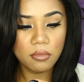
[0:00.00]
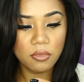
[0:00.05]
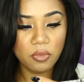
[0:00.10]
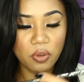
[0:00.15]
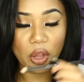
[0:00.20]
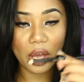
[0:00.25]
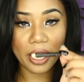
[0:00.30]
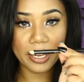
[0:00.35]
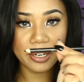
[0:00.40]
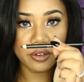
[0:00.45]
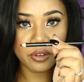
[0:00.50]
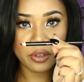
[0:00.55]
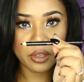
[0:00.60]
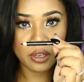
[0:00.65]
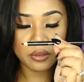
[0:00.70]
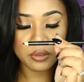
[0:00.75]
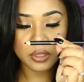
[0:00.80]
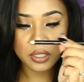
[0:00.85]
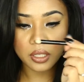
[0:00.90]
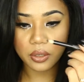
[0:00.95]
liner that
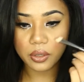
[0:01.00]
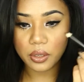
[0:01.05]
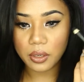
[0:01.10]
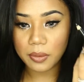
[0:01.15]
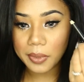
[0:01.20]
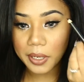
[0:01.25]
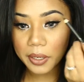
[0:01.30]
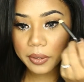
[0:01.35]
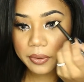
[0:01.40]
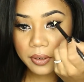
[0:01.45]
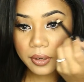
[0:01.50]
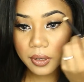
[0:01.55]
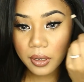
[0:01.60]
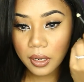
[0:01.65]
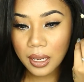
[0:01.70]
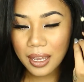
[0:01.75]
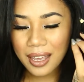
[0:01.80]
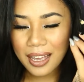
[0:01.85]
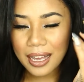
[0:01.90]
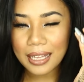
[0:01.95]
I was telling you about.
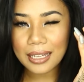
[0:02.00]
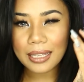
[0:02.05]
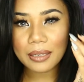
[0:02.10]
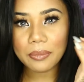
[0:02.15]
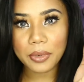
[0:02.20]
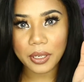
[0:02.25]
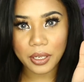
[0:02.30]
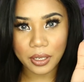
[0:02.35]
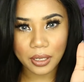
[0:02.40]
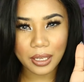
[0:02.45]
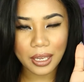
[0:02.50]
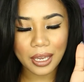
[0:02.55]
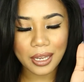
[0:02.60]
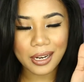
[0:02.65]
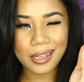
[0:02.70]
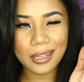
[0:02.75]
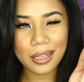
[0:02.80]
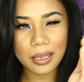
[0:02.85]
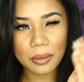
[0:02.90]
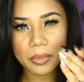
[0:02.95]
I like
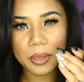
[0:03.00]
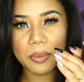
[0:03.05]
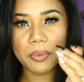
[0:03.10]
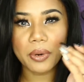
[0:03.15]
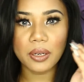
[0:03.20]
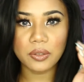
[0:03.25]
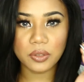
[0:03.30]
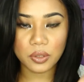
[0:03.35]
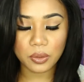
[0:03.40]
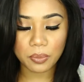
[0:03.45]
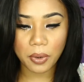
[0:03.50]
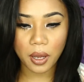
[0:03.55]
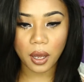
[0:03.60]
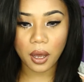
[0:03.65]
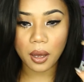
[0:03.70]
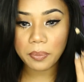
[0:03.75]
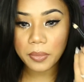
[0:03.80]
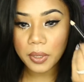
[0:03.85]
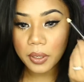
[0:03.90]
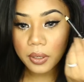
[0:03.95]
my brows to
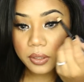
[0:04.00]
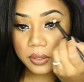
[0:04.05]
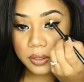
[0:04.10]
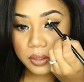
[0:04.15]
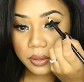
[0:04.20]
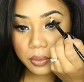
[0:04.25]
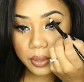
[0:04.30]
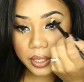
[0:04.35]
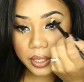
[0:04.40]
pop. So